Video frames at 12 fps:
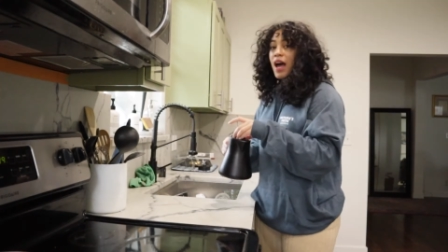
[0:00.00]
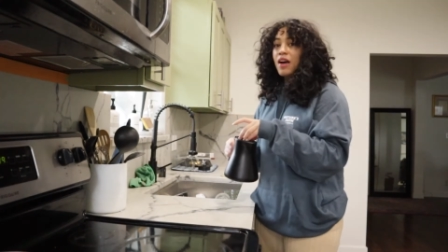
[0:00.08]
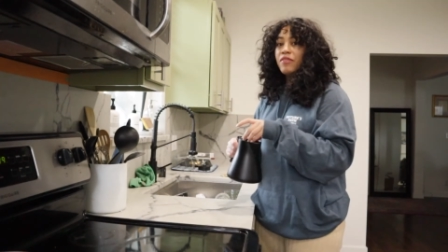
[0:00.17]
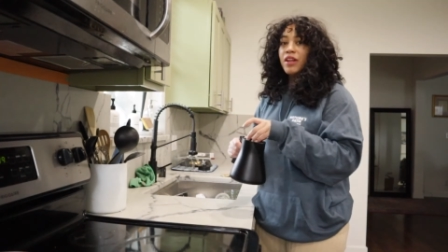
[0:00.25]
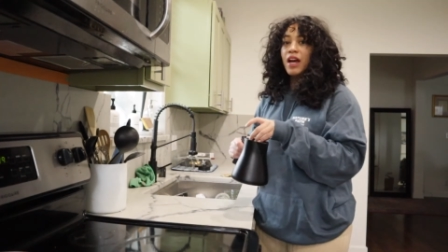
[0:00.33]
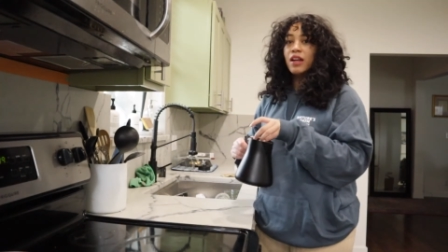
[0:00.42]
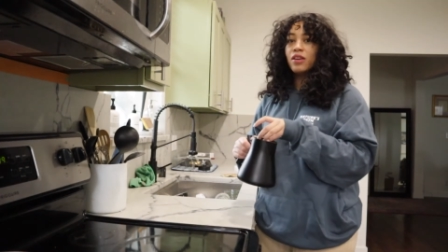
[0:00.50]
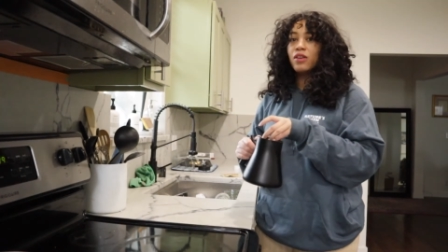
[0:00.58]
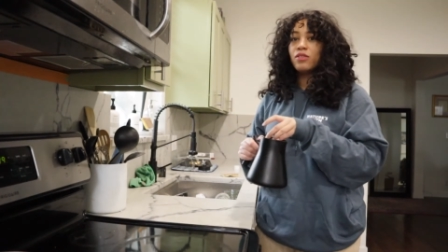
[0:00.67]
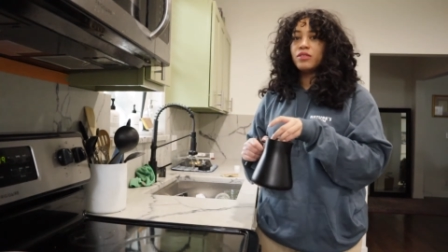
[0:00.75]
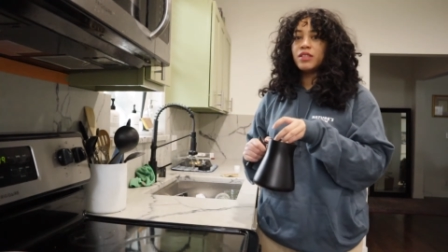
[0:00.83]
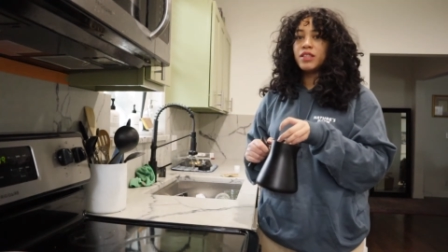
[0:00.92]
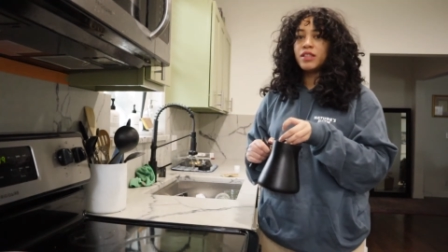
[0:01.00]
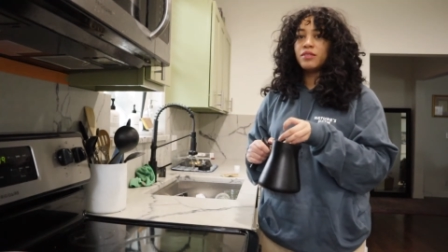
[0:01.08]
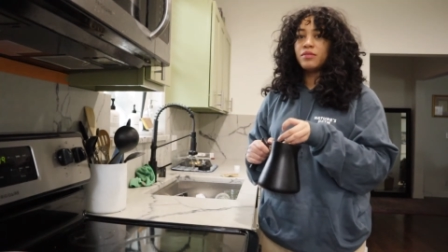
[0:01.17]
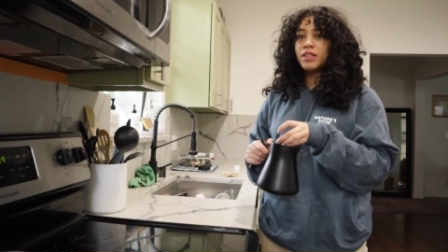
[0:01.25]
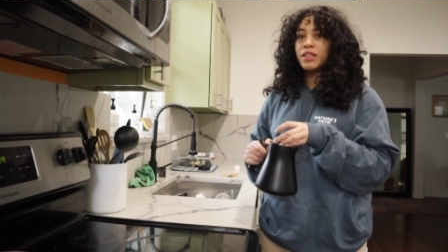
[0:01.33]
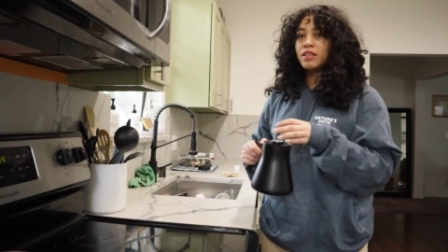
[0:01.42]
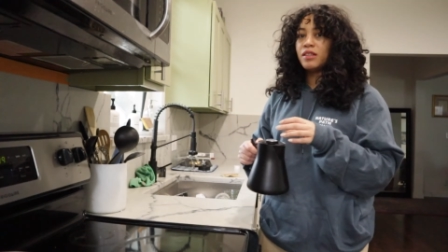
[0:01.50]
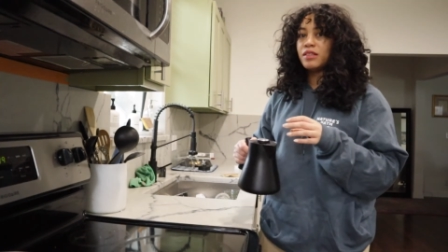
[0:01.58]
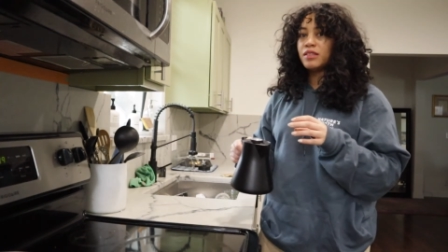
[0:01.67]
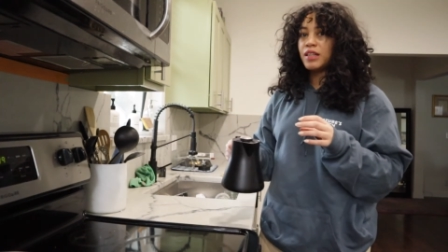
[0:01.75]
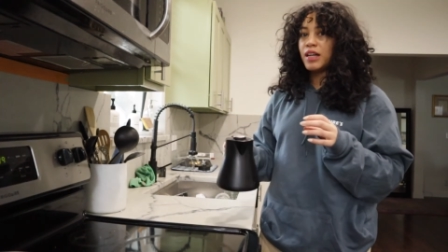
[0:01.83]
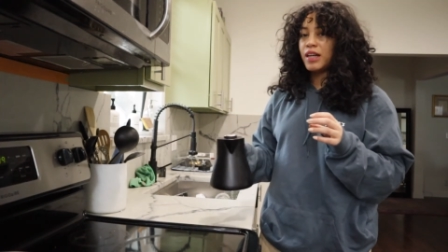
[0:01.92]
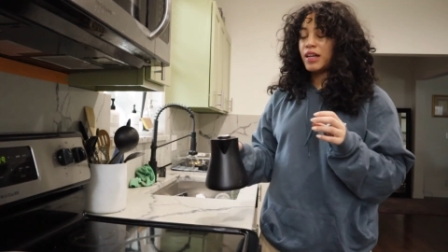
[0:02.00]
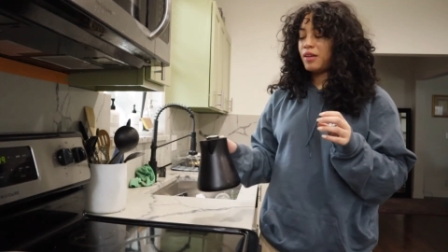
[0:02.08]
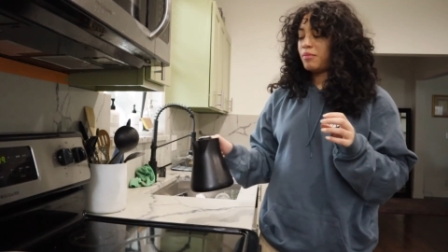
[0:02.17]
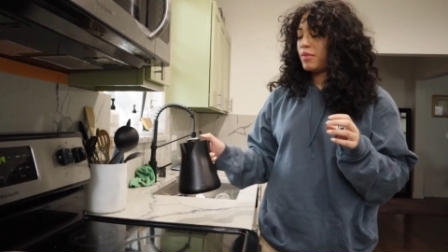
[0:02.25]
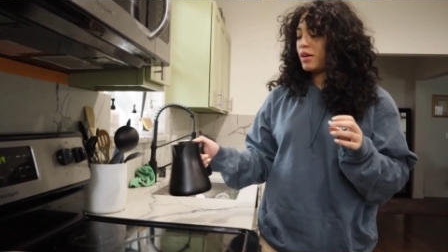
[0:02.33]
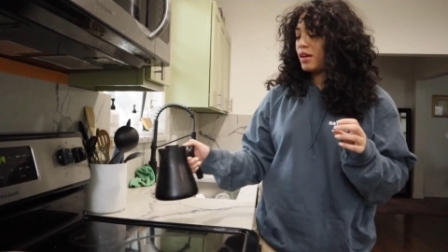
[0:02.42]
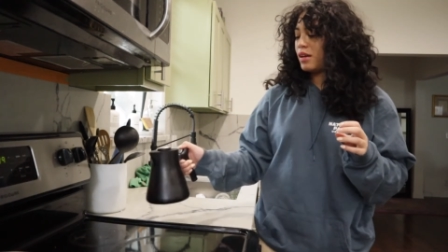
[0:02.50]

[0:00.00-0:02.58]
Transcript: haven't had oats in a really long time,